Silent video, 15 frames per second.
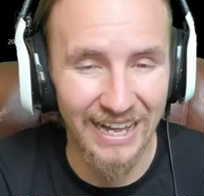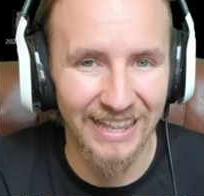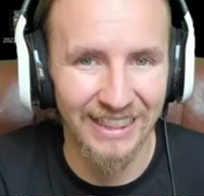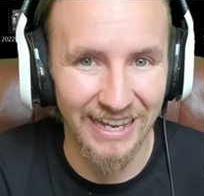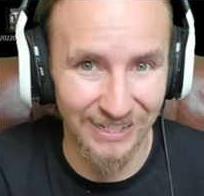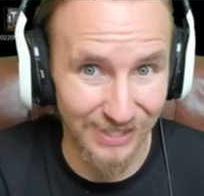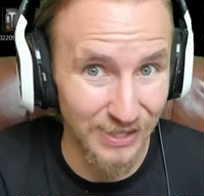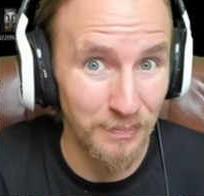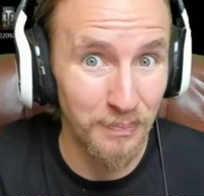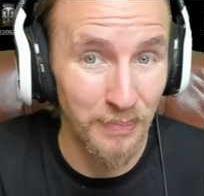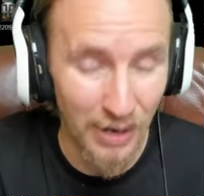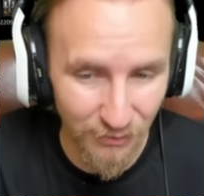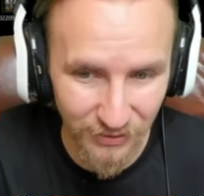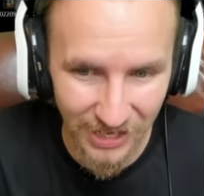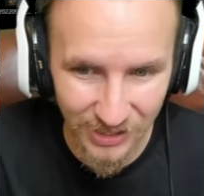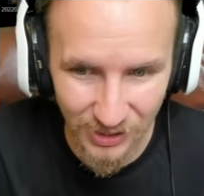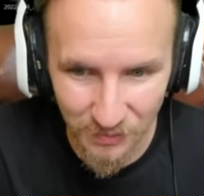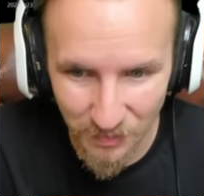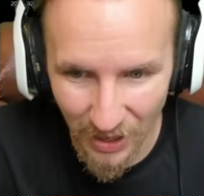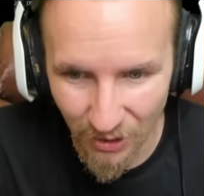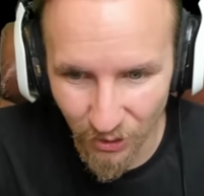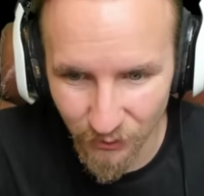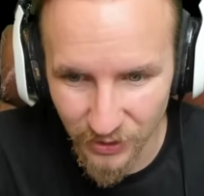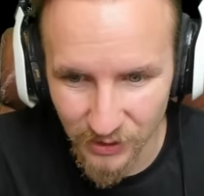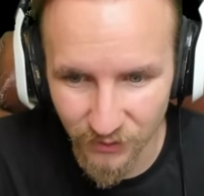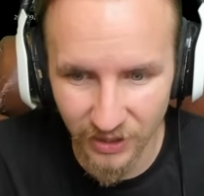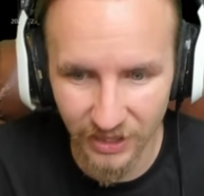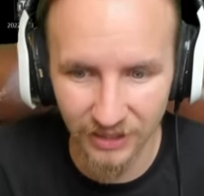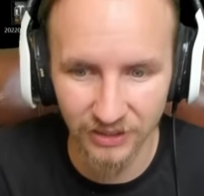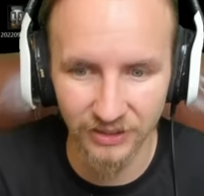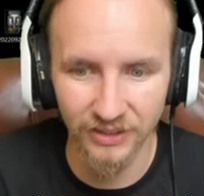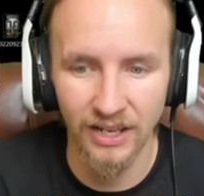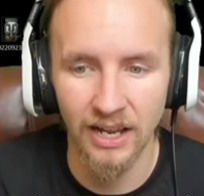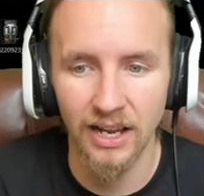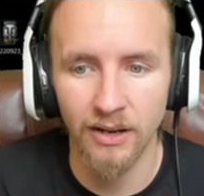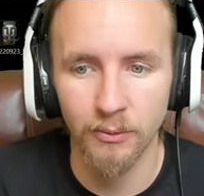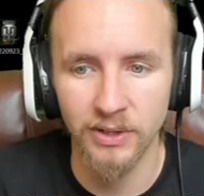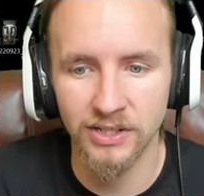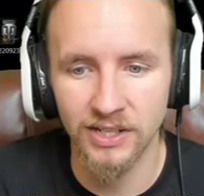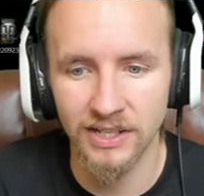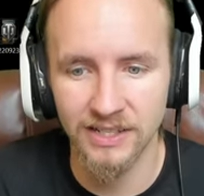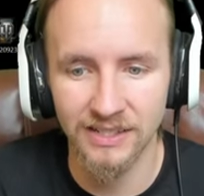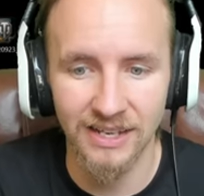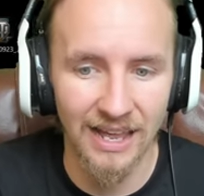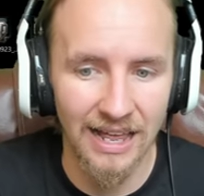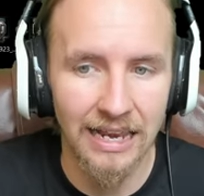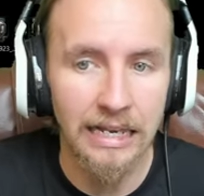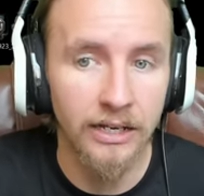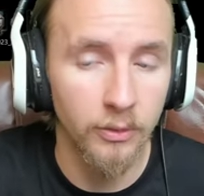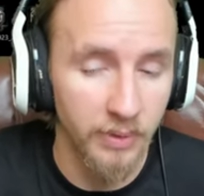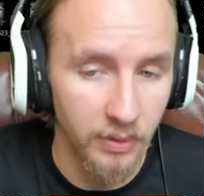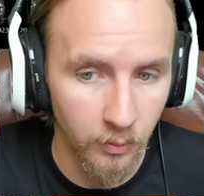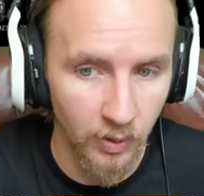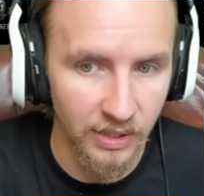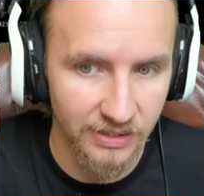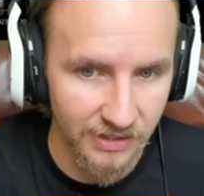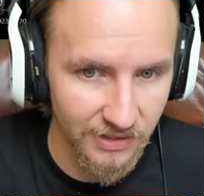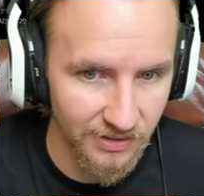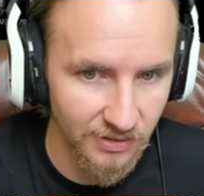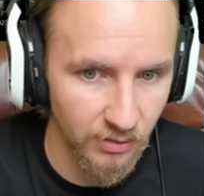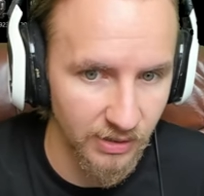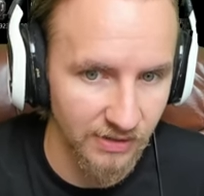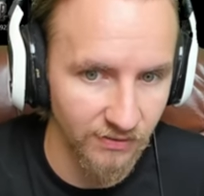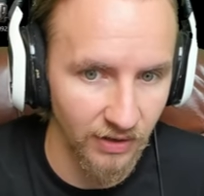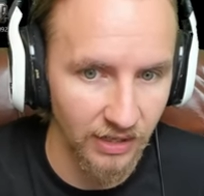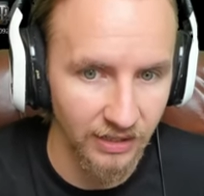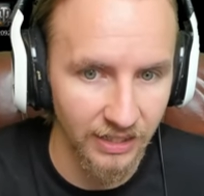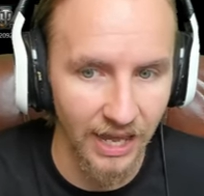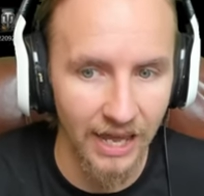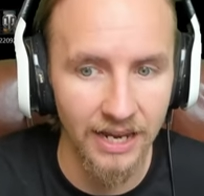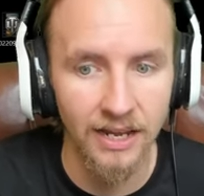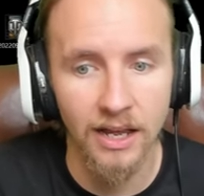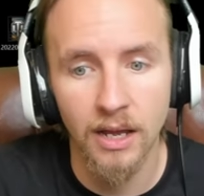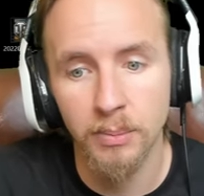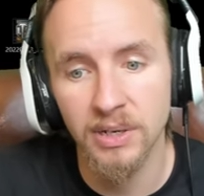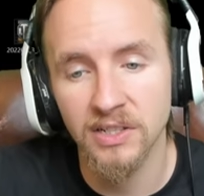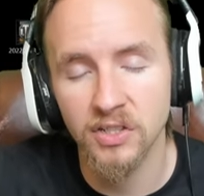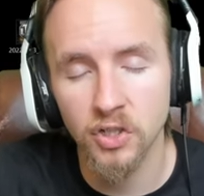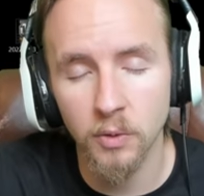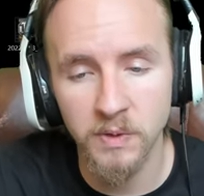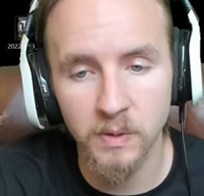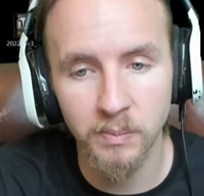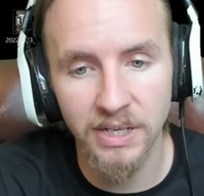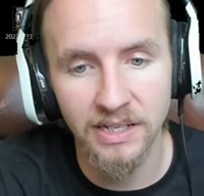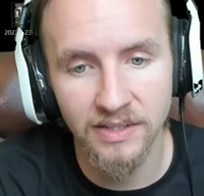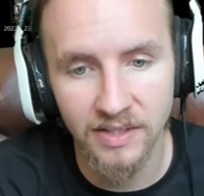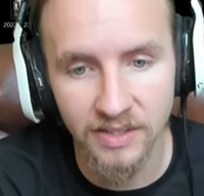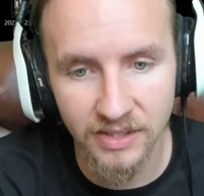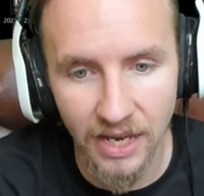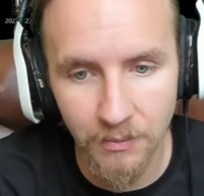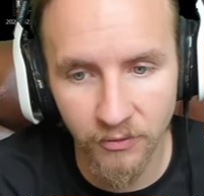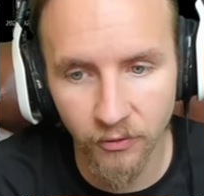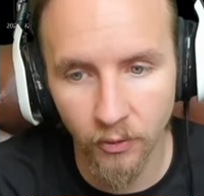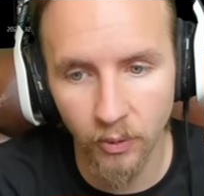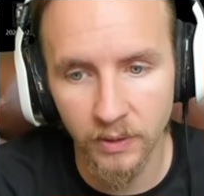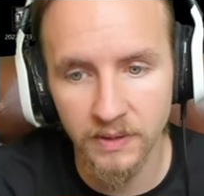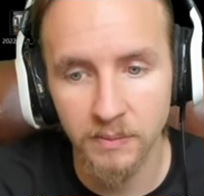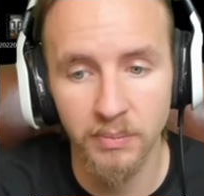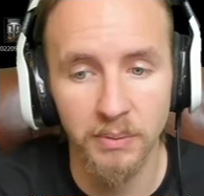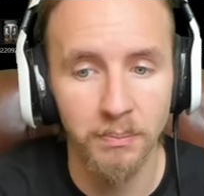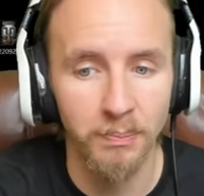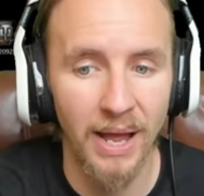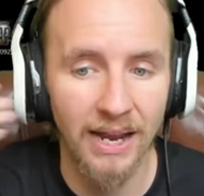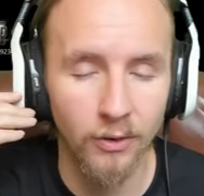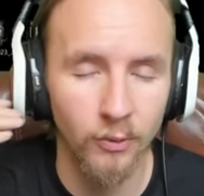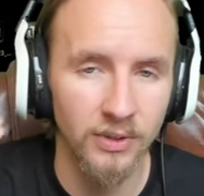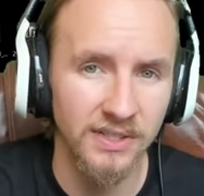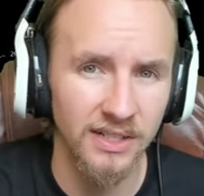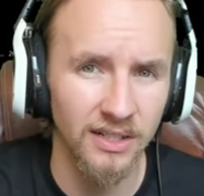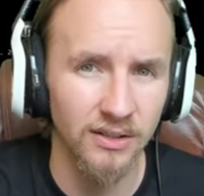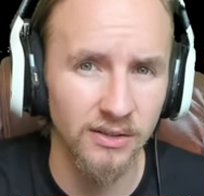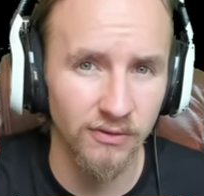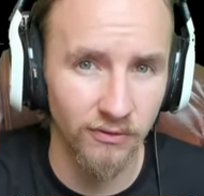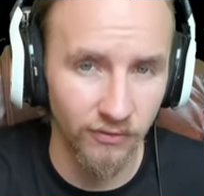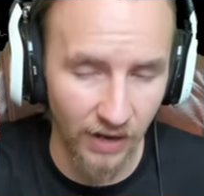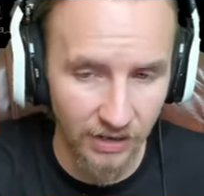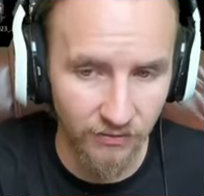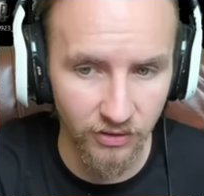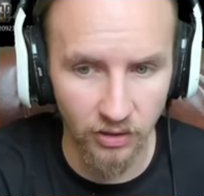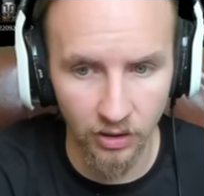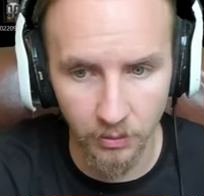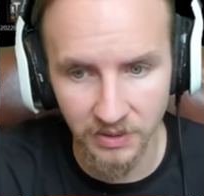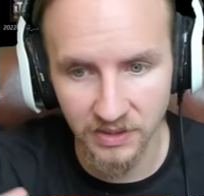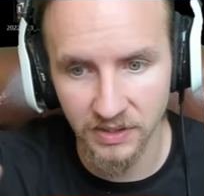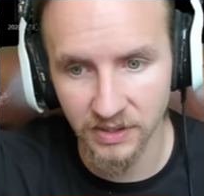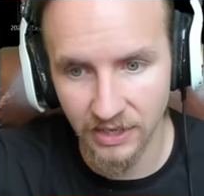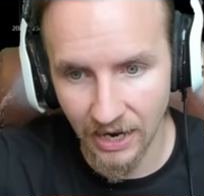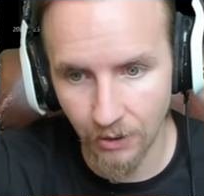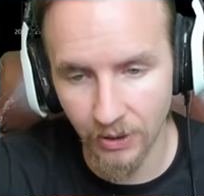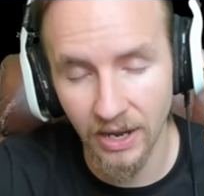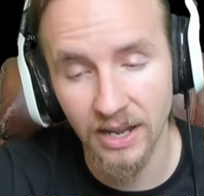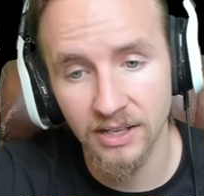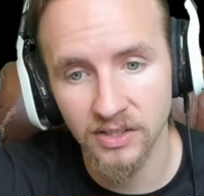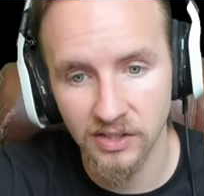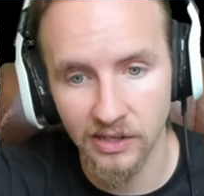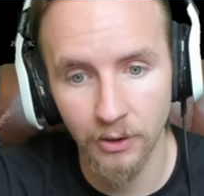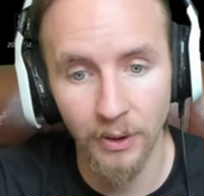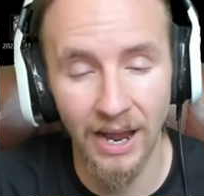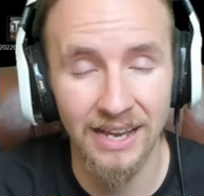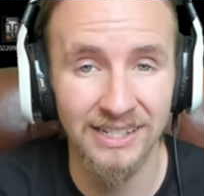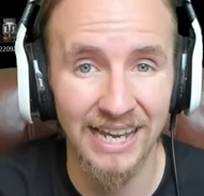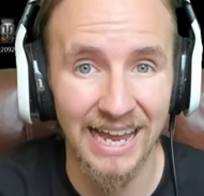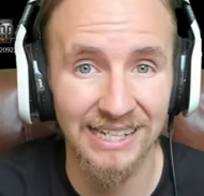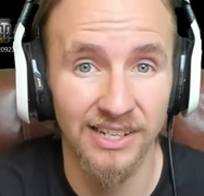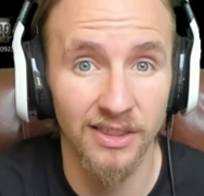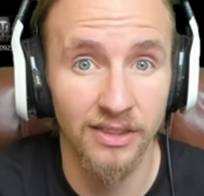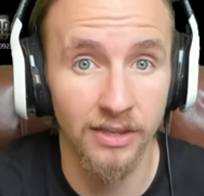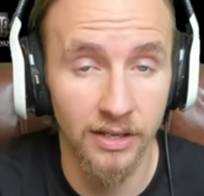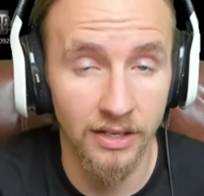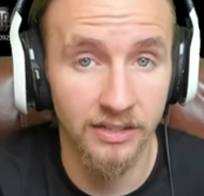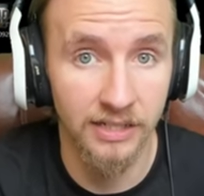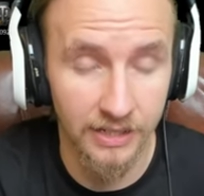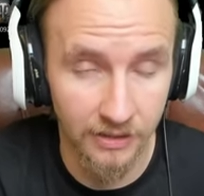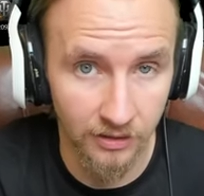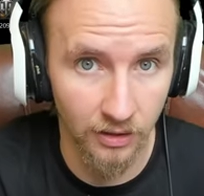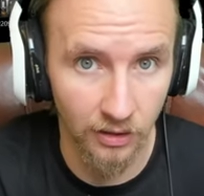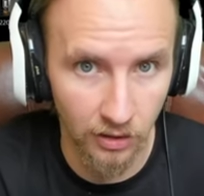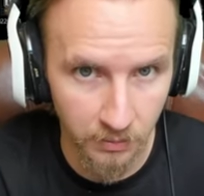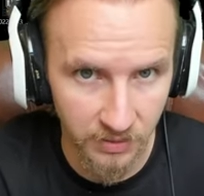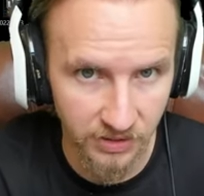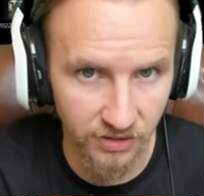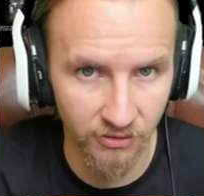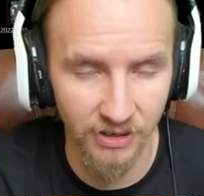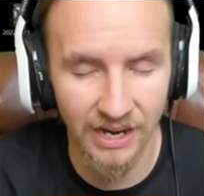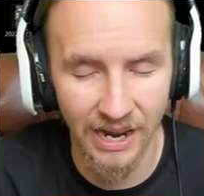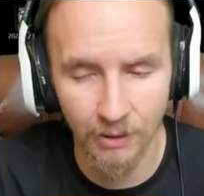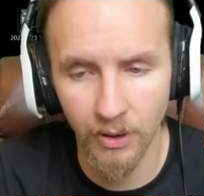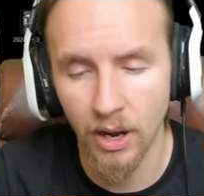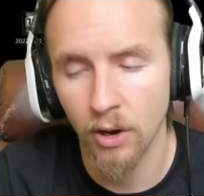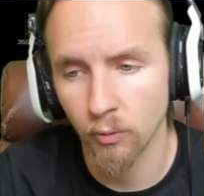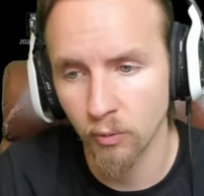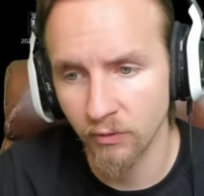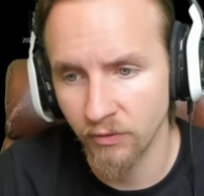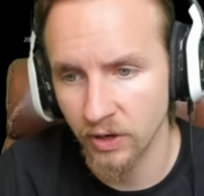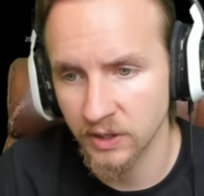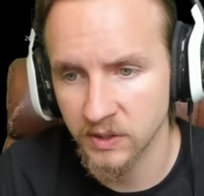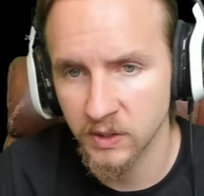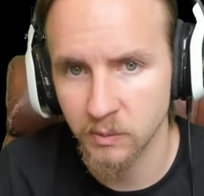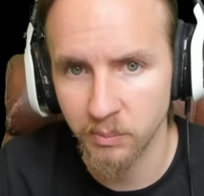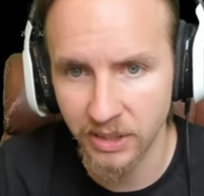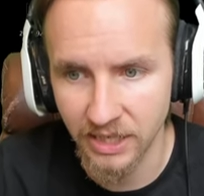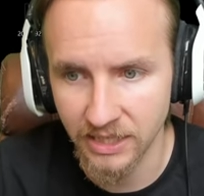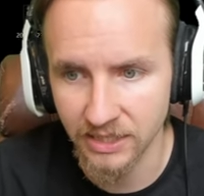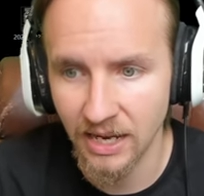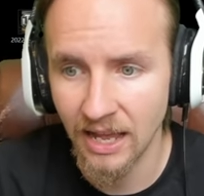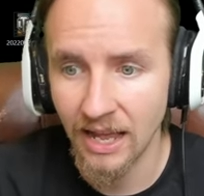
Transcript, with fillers: That's the buffed engine power of this vehicle, which is a little bit worse than the Stridsvagn K, but its top speed is the same forwards, but backwards it goes 5 kilometers an hour, slower as it has a 13 kilometer an hour reverse speed.